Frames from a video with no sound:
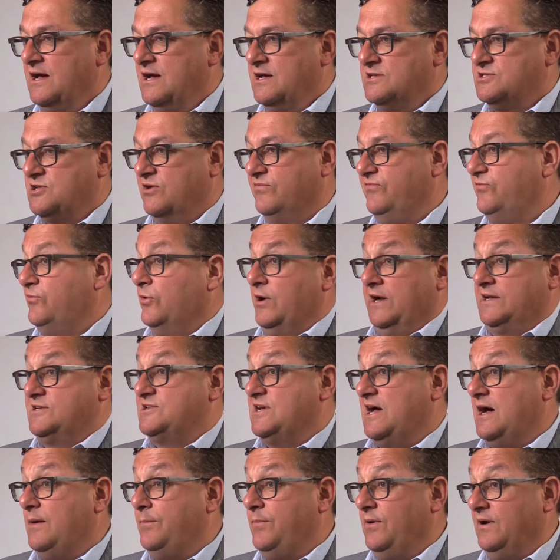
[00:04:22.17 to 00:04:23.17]
So for
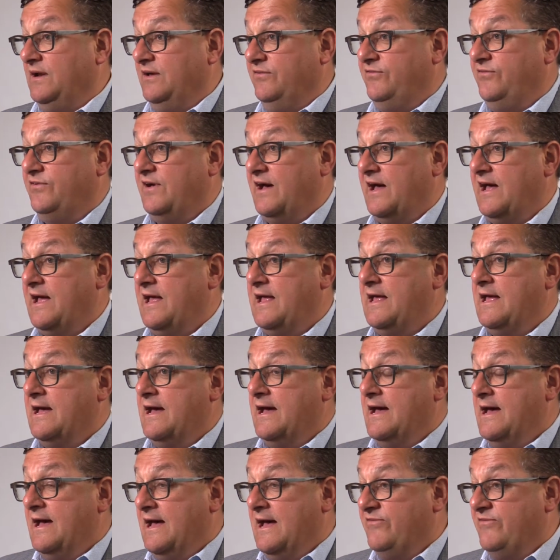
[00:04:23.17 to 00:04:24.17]
example, if a
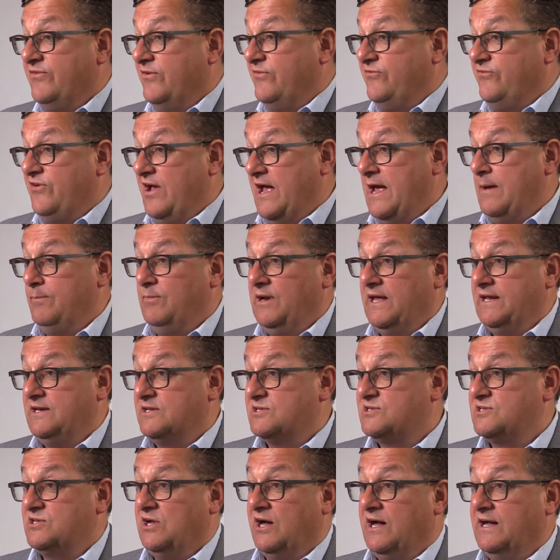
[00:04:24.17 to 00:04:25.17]
family
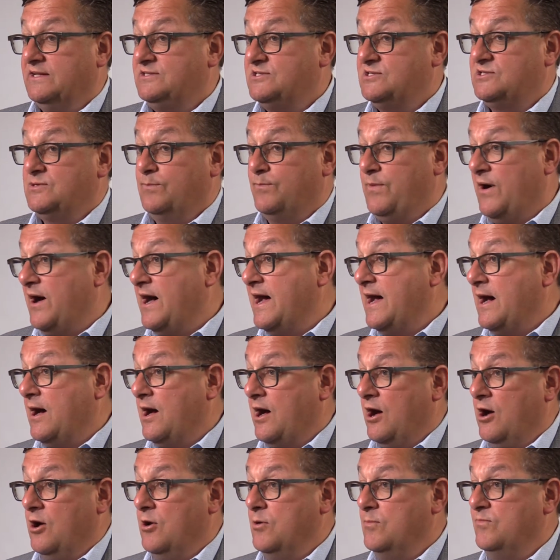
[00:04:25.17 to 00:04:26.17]
decides to buy a
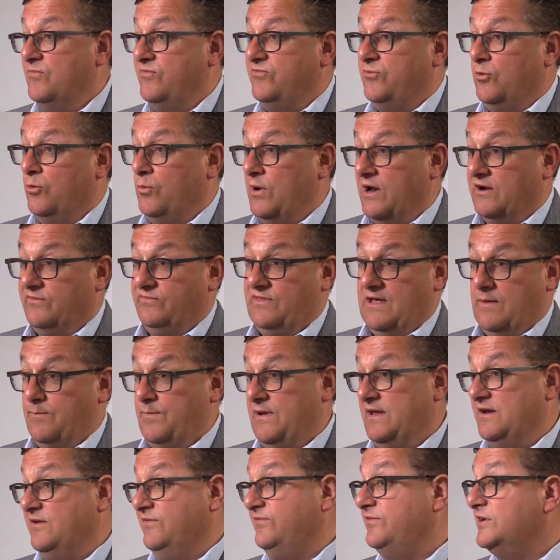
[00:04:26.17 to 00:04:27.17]
home for one of their
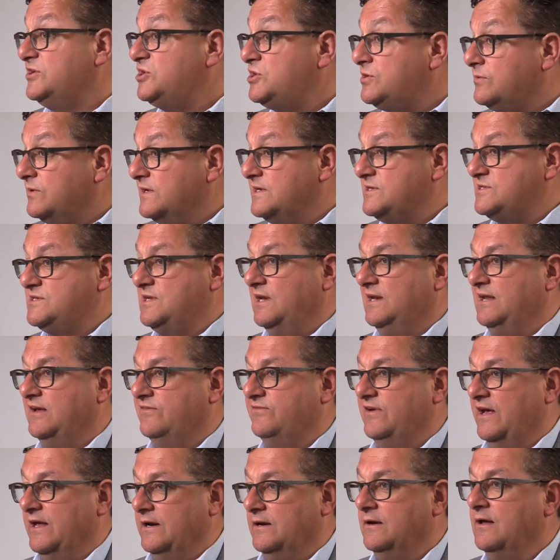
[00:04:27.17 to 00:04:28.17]
beneficiaries to
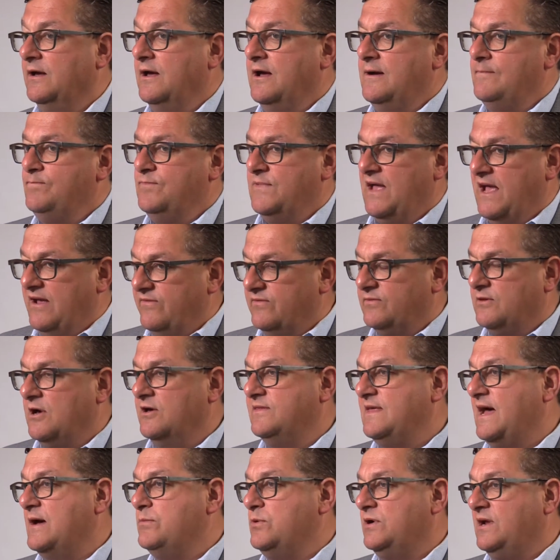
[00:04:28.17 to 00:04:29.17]
live in, even though
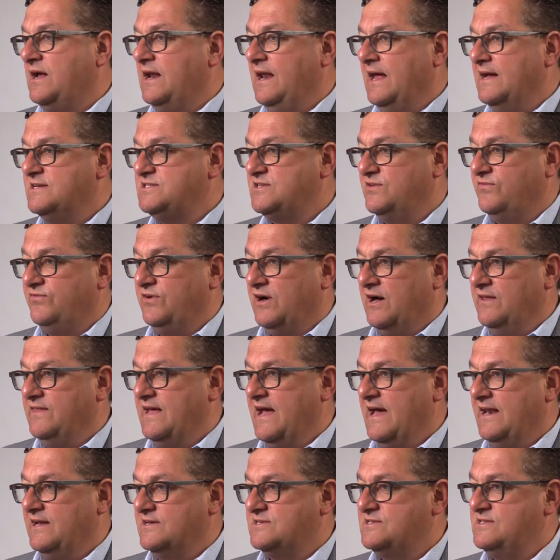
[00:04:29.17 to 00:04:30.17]
they would classify
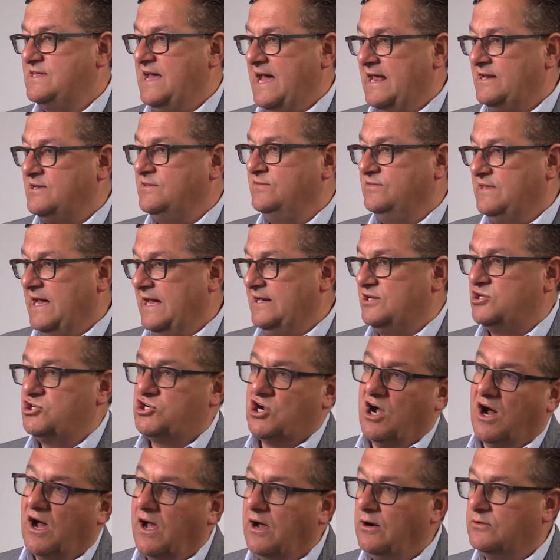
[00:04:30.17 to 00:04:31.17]
that as that
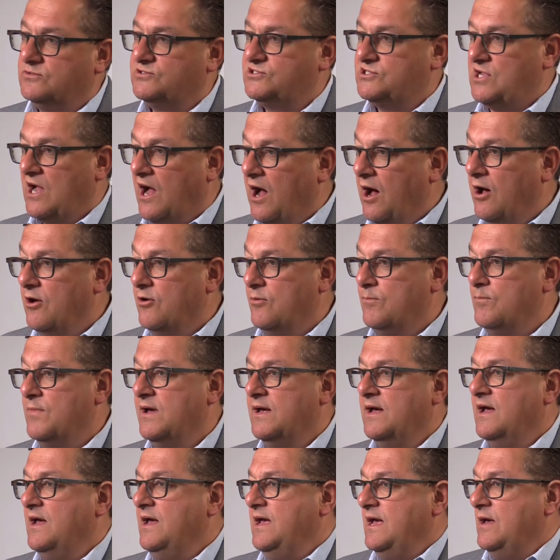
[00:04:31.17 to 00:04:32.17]
child's home,
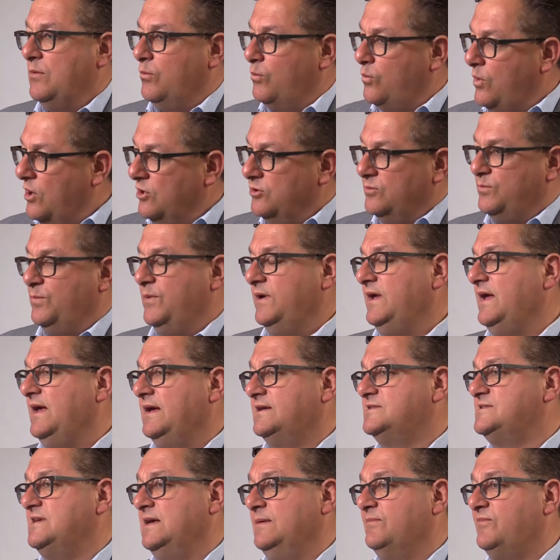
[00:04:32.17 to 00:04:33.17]
it won't be
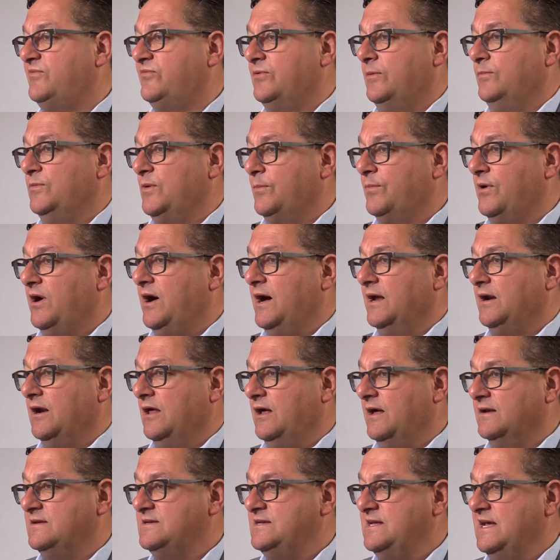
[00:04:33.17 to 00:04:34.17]
exempt from the
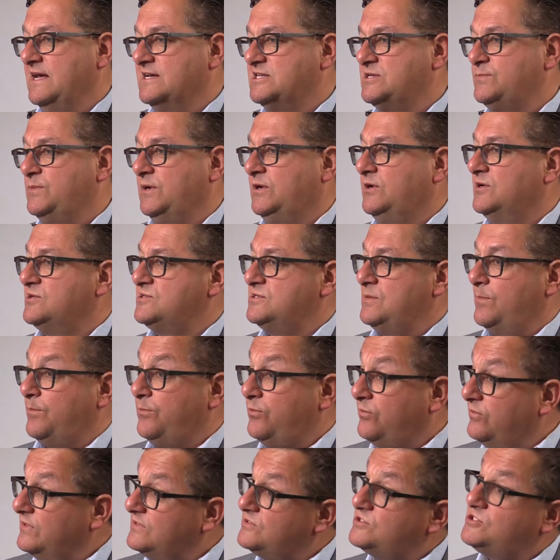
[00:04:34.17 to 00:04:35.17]
Brightline test because the
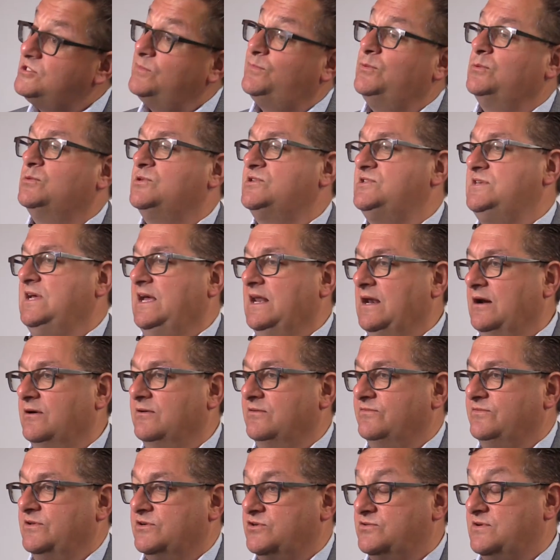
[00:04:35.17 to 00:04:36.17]
principal settler
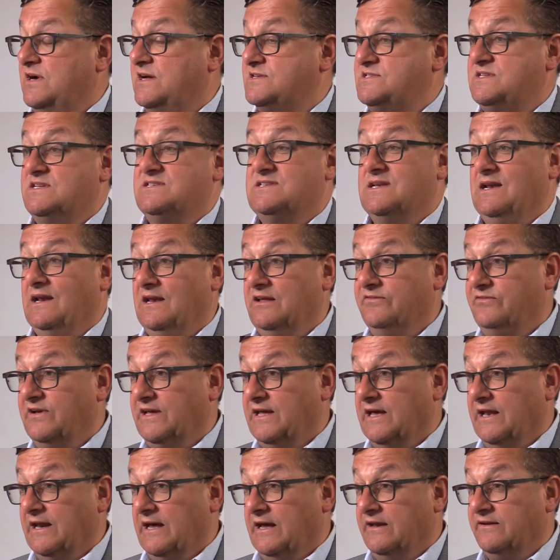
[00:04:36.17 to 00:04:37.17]
of the trust isn't living
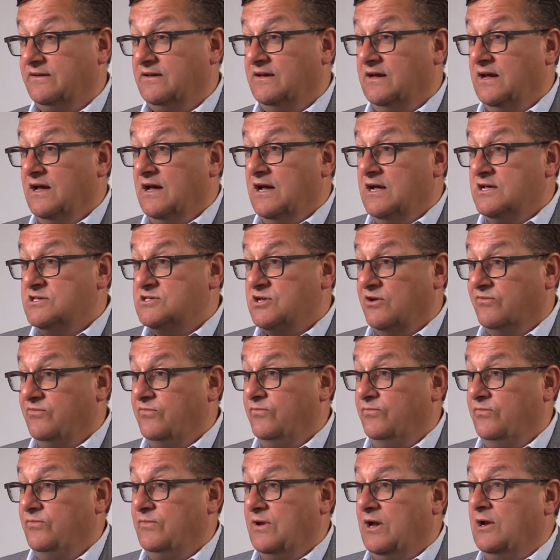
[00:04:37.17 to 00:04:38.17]
in it. So
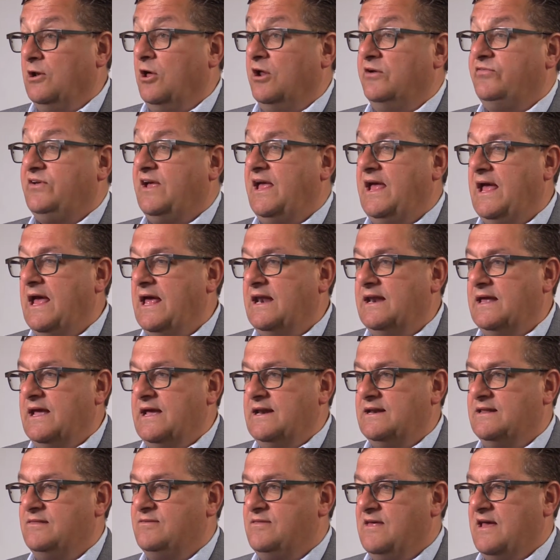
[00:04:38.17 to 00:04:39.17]
a lot of care
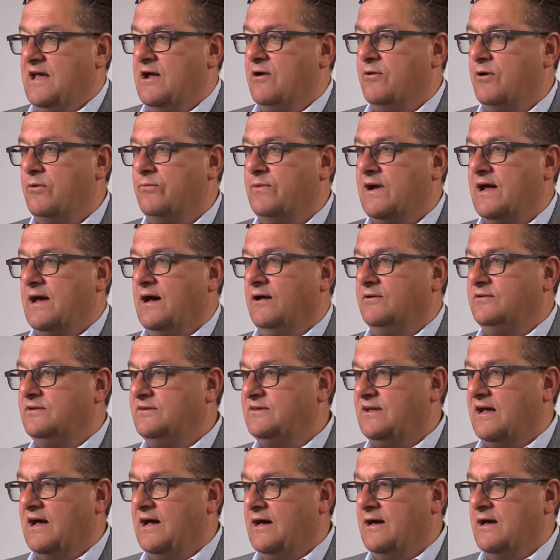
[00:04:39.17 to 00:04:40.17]
needed there around
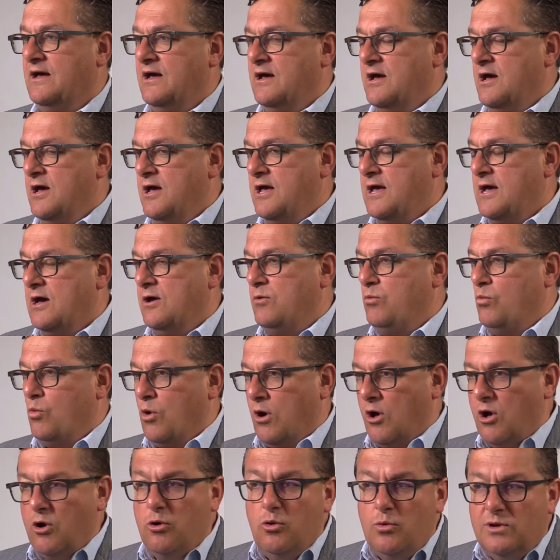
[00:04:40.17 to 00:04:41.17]

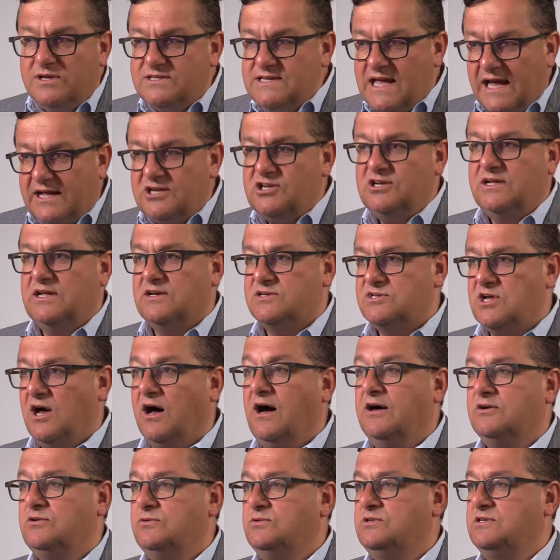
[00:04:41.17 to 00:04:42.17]
who is actually
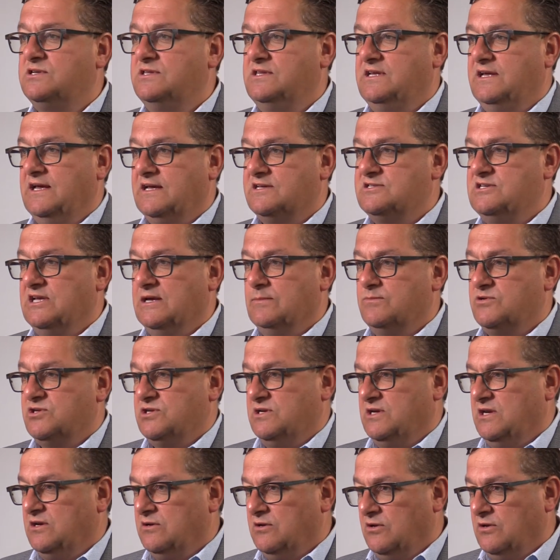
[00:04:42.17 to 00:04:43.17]
entitled to the
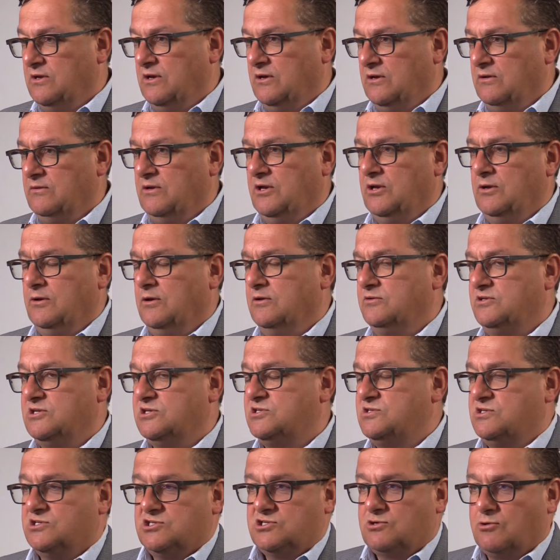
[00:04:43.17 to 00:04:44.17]
exemption, and
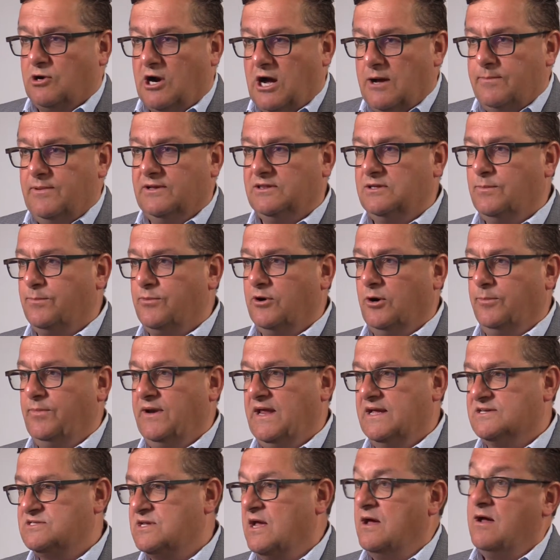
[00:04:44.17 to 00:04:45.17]
just describing the
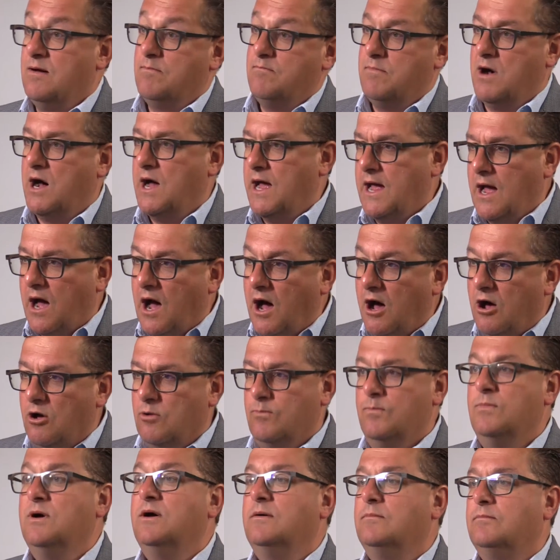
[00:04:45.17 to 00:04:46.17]
property as my
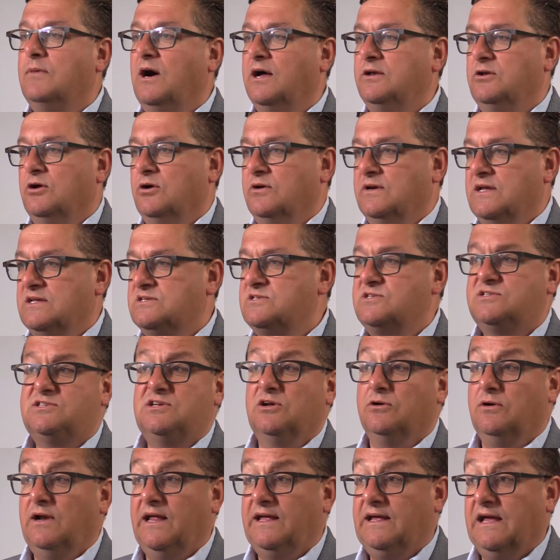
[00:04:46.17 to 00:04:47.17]
home might not
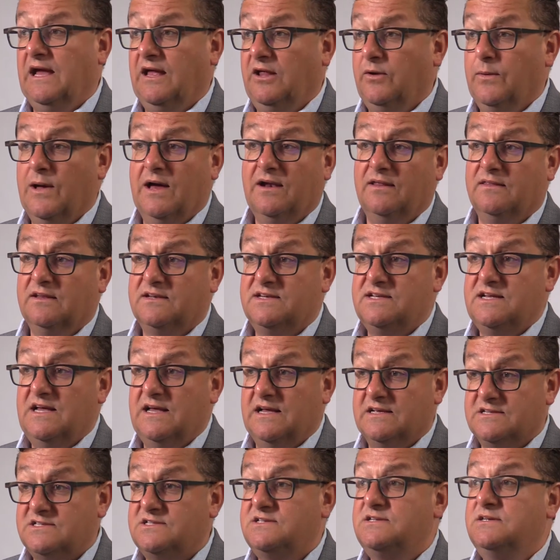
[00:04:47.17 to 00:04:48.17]
necessarily get you out of the
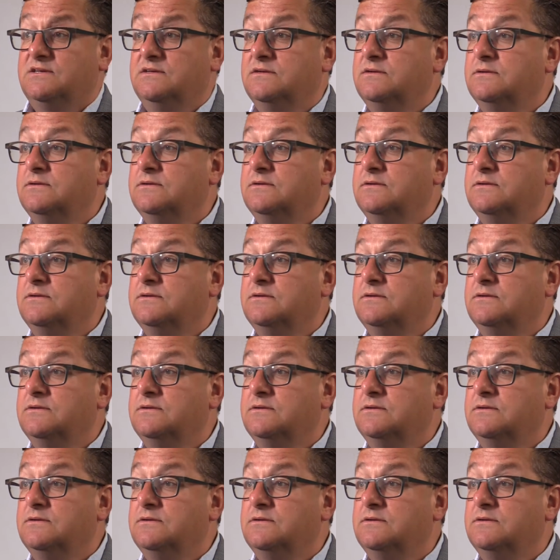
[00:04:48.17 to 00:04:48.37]
test.